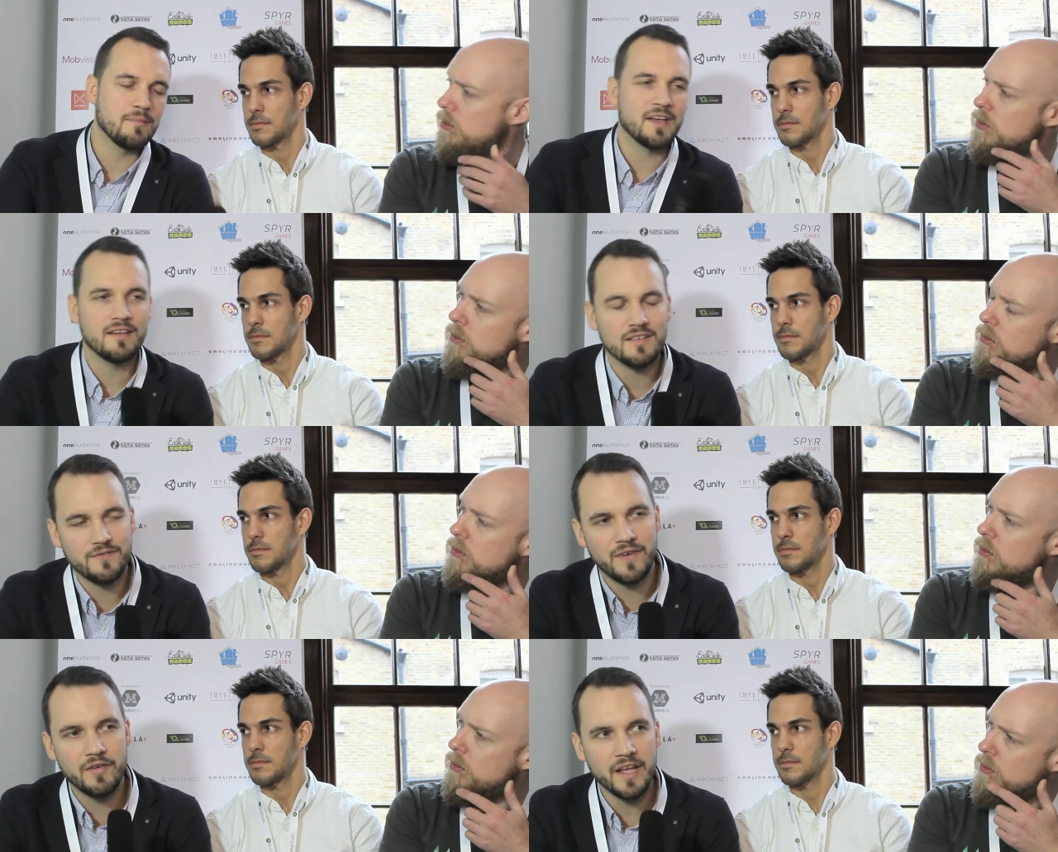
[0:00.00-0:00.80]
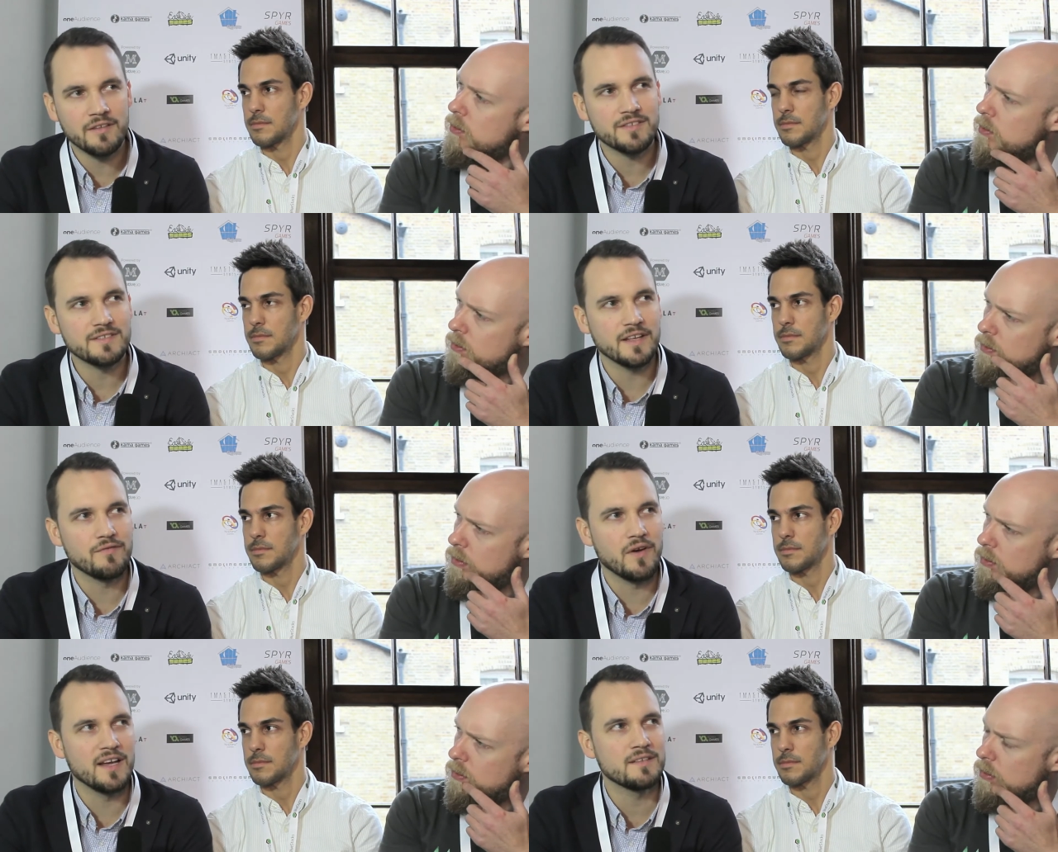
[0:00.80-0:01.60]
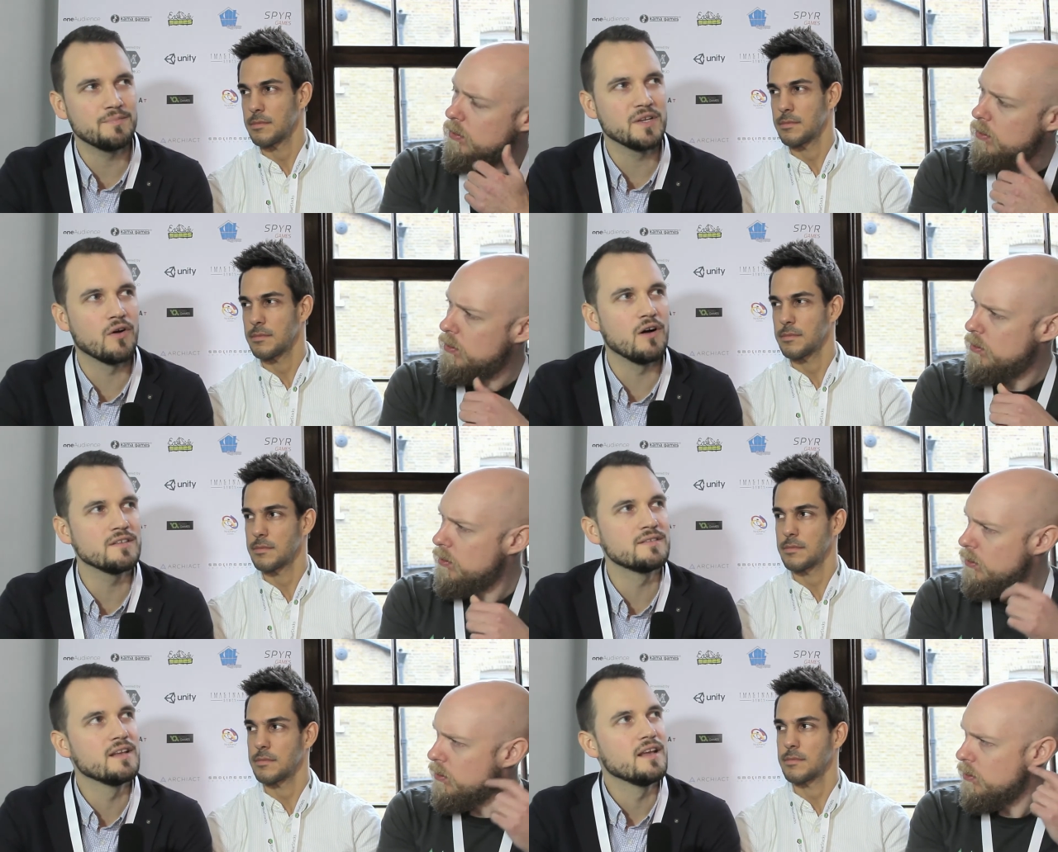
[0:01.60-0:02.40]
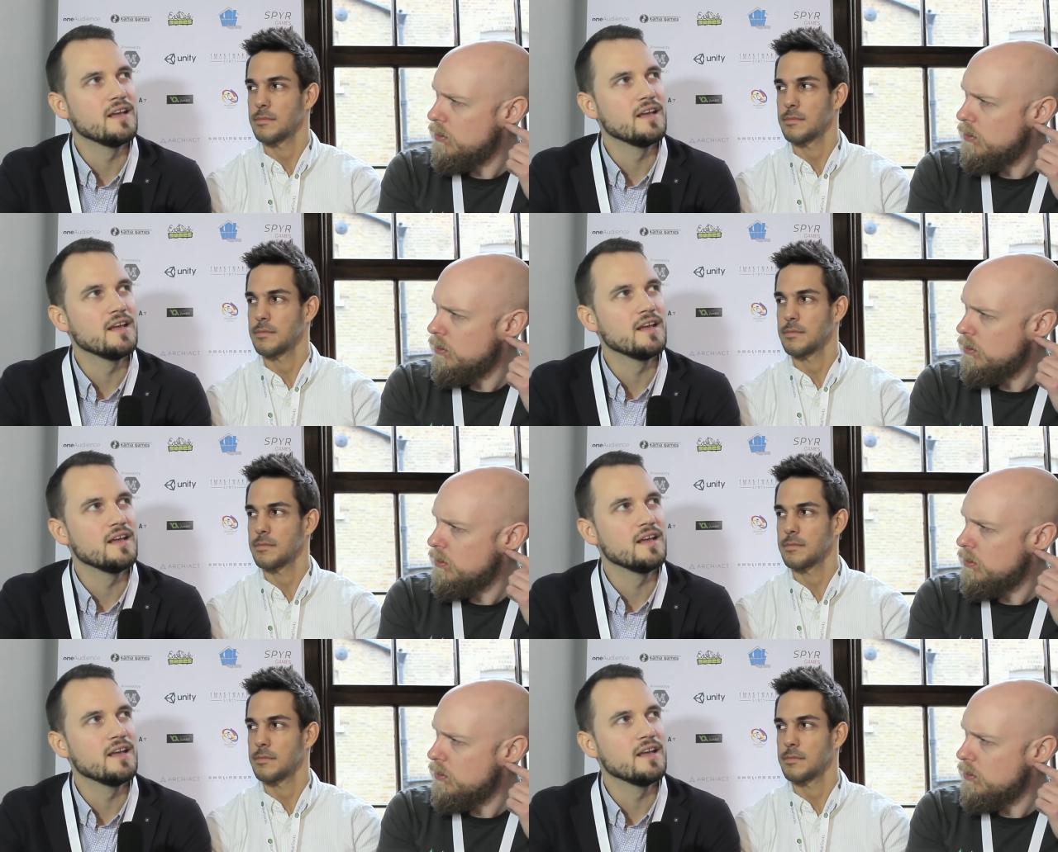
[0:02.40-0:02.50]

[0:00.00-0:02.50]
Speaker 1: Gamer is very interesting for us because